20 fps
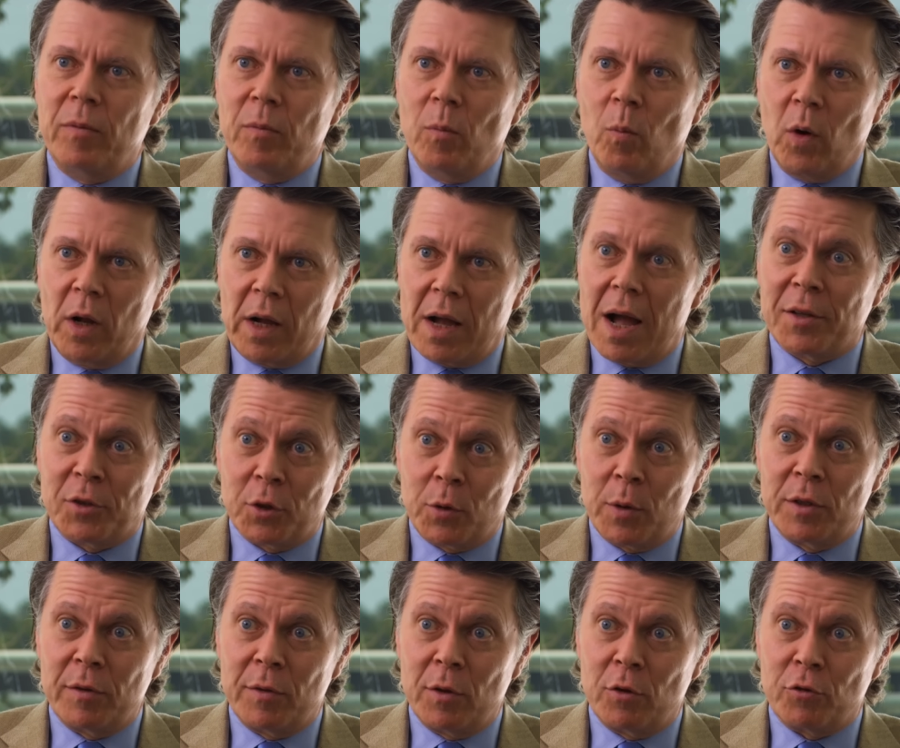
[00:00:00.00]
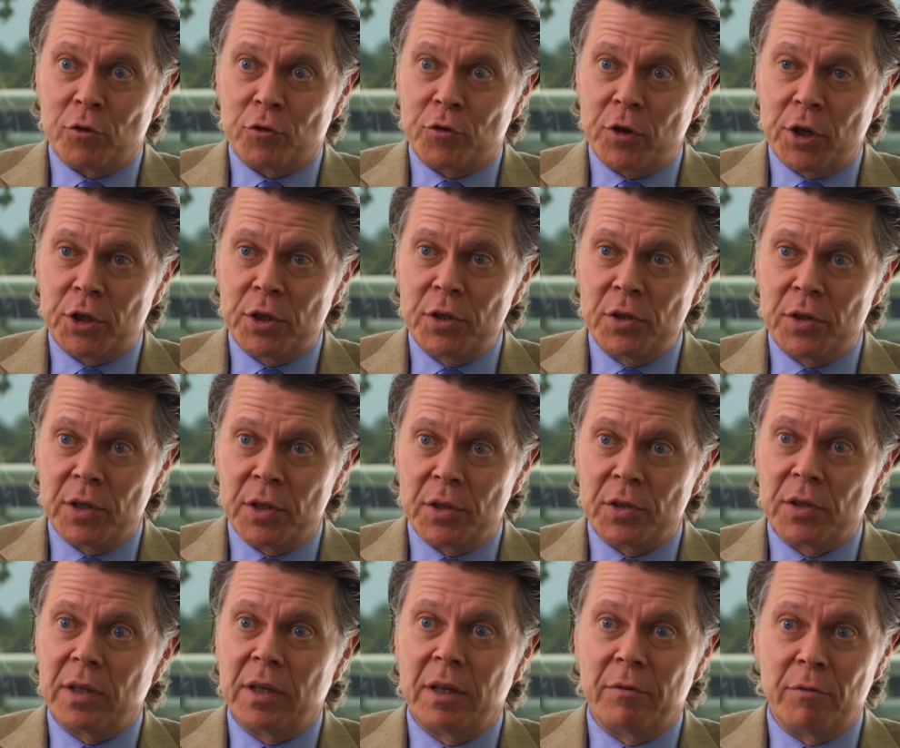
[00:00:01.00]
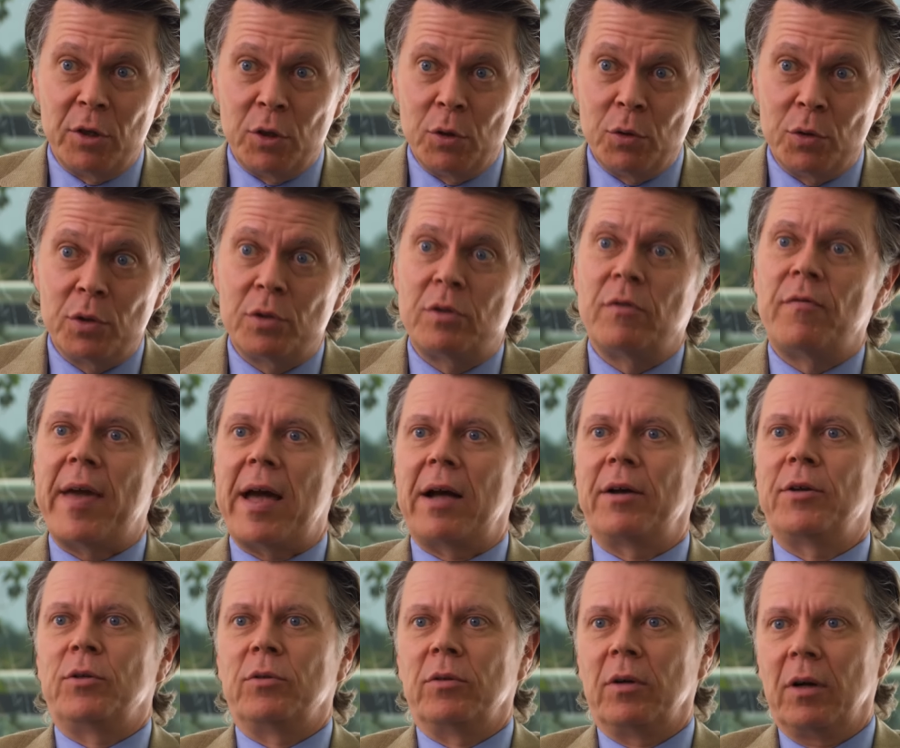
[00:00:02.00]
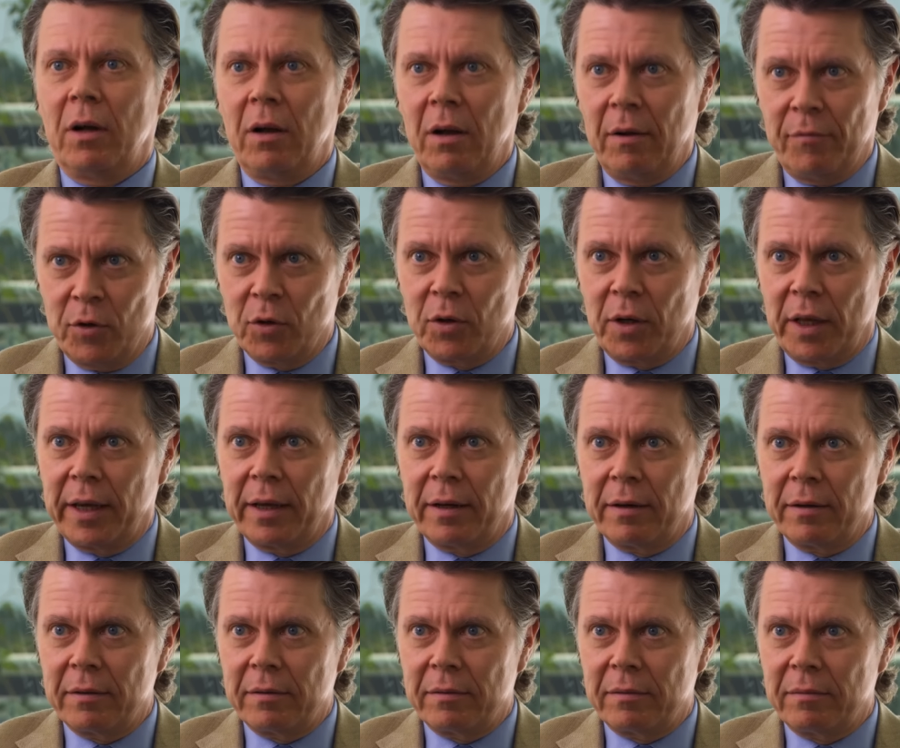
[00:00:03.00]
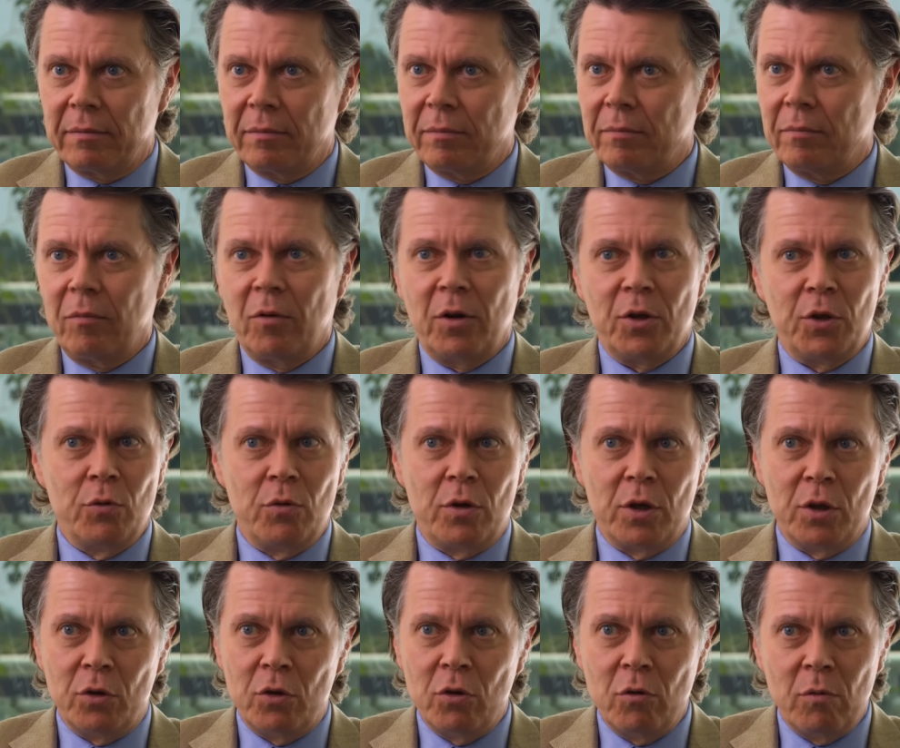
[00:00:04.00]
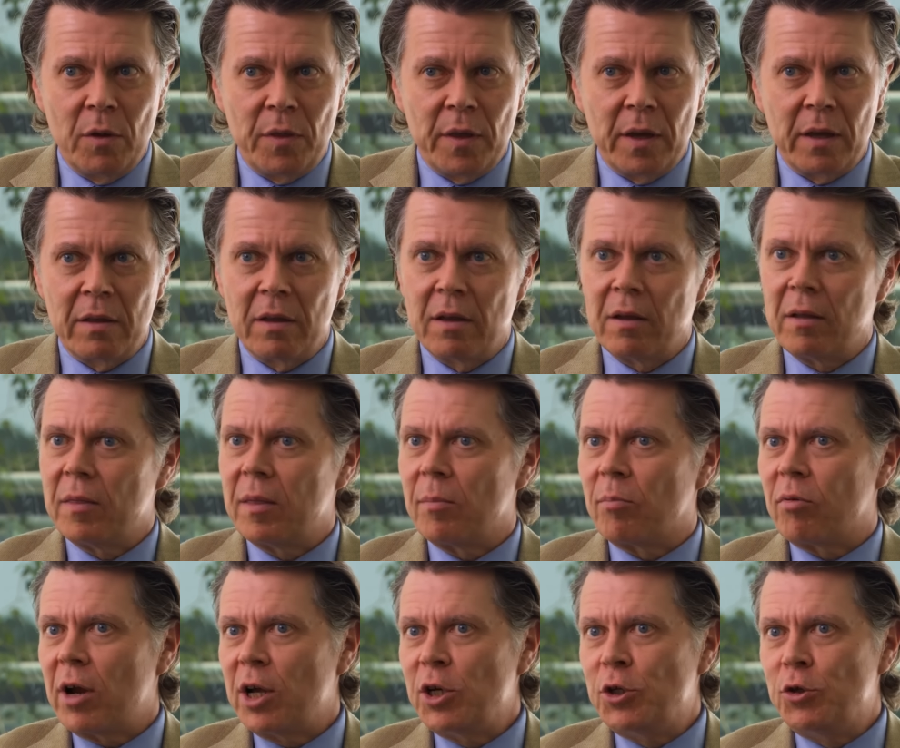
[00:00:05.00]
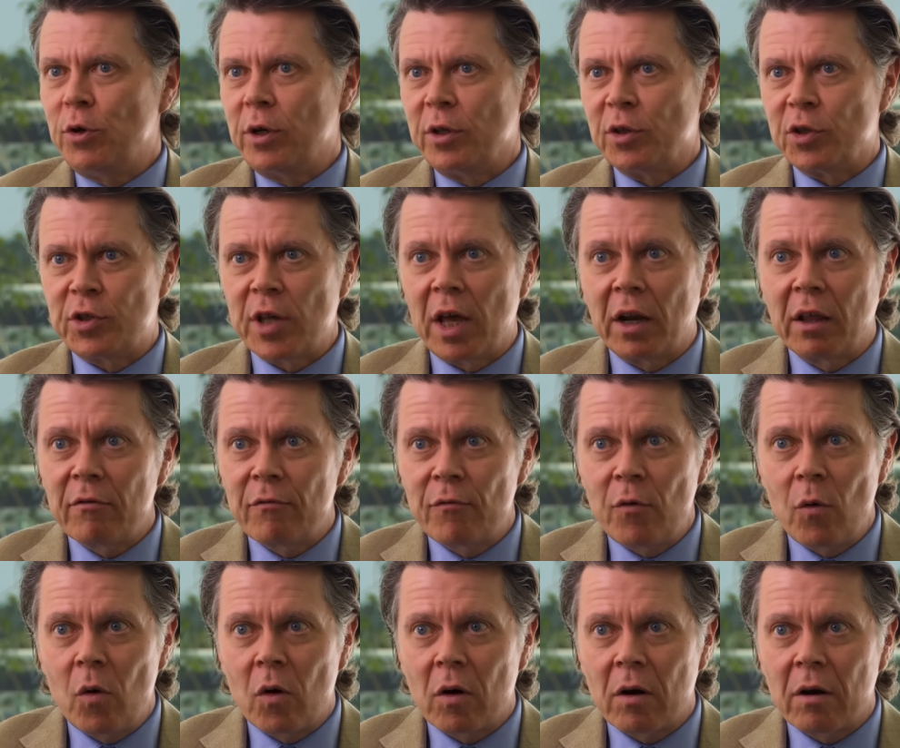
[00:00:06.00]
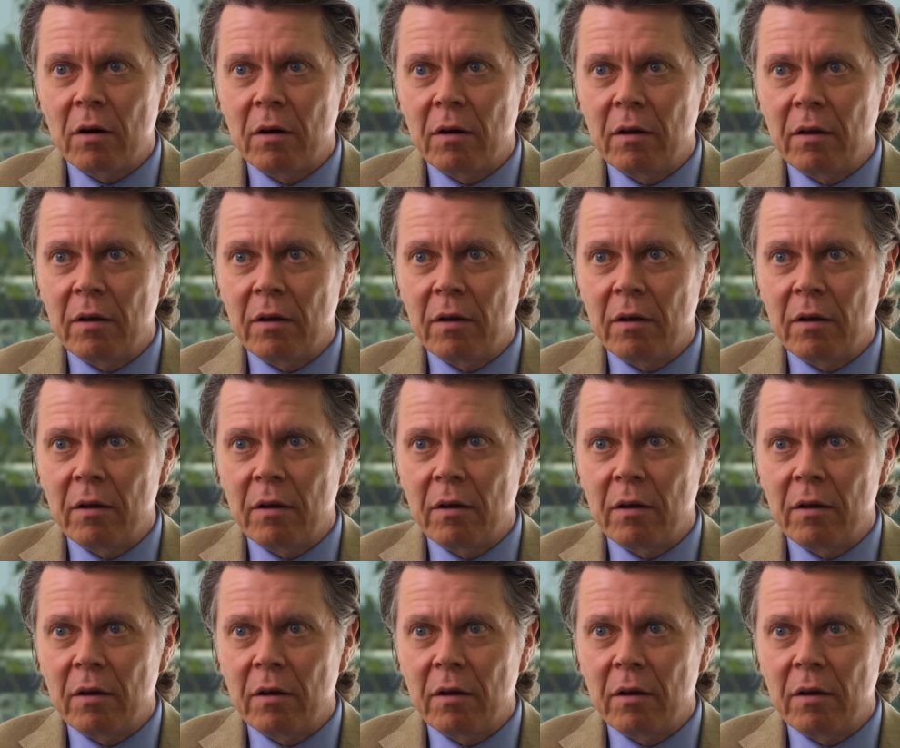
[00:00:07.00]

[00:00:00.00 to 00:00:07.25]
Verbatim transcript: One consequence of those restrictions is it reduces the value of your land, what you can do with it, the price you can sell it for.